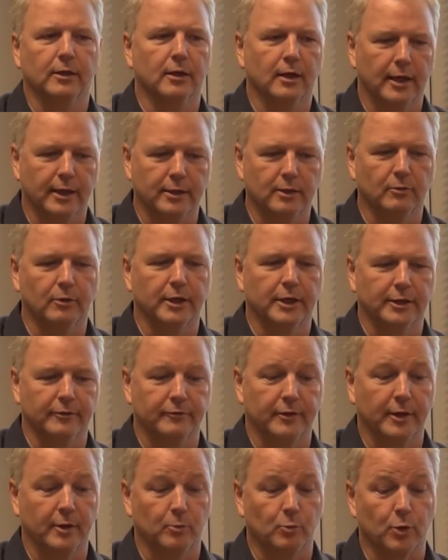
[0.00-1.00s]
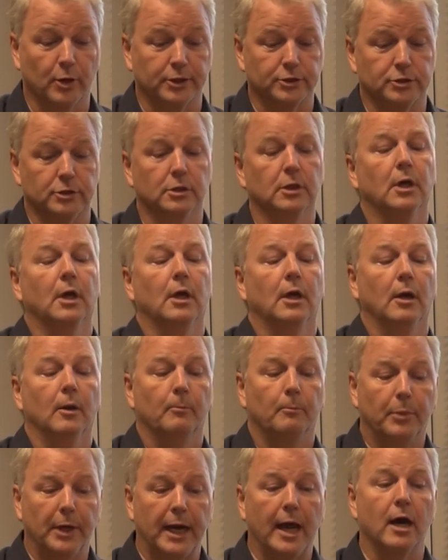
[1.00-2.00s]
I don't want to give that impression.
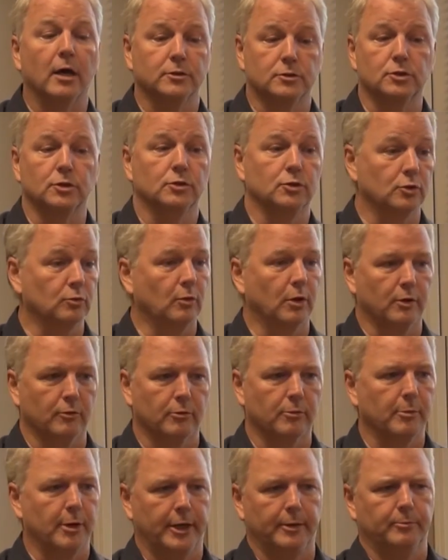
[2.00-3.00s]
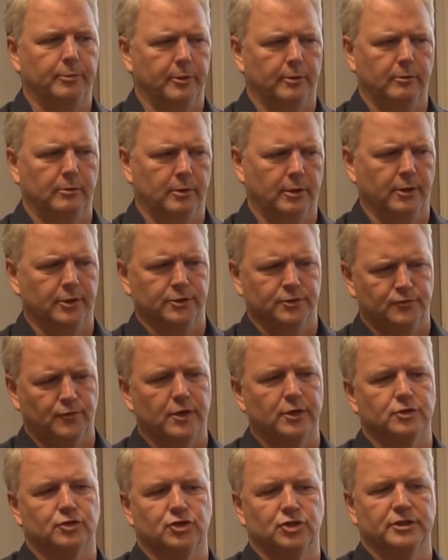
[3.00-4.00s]
But I also do want to remind you, as far
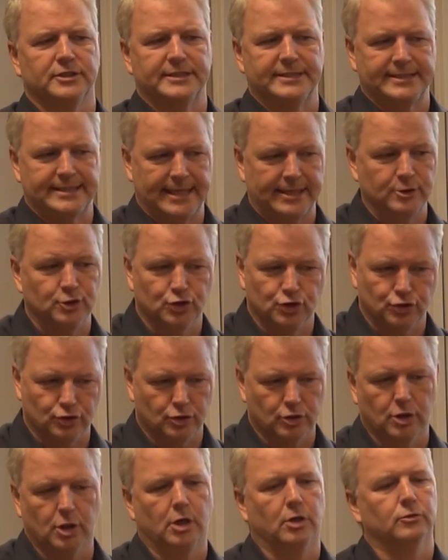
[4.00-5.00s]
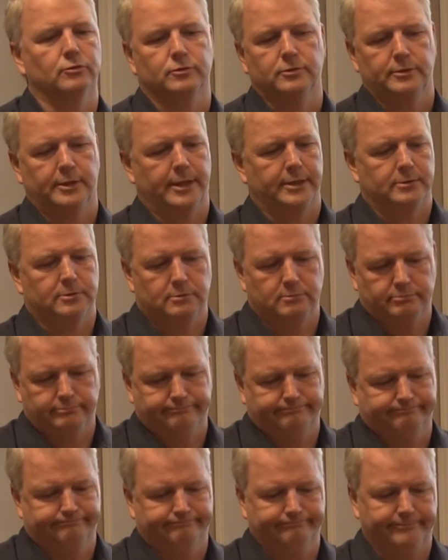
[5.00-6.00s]
as just censure goes, that's
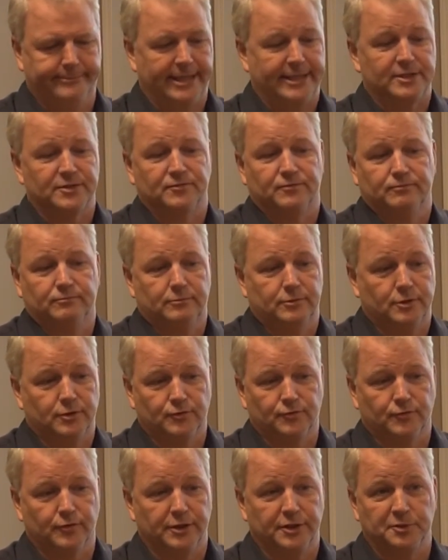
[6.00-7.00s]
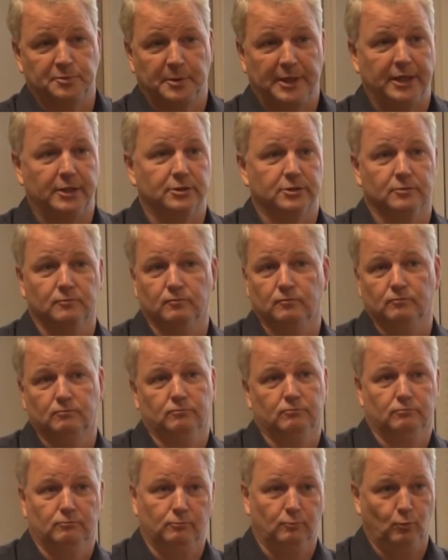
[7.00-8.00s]
just free speech, and
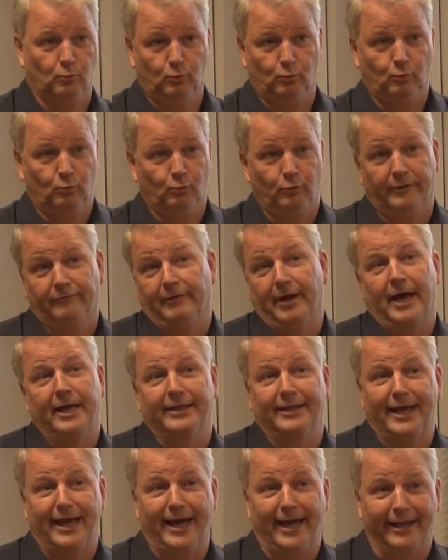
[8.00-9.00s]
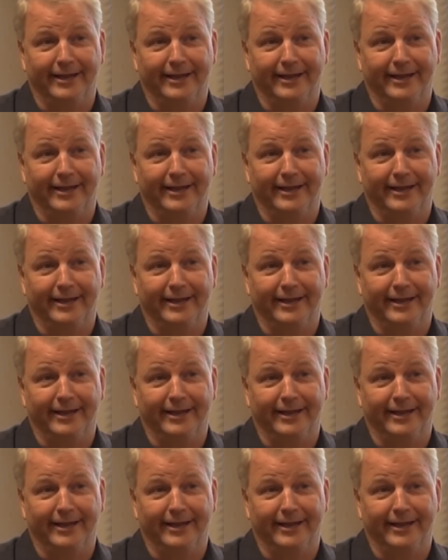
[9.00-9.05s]
we've got that.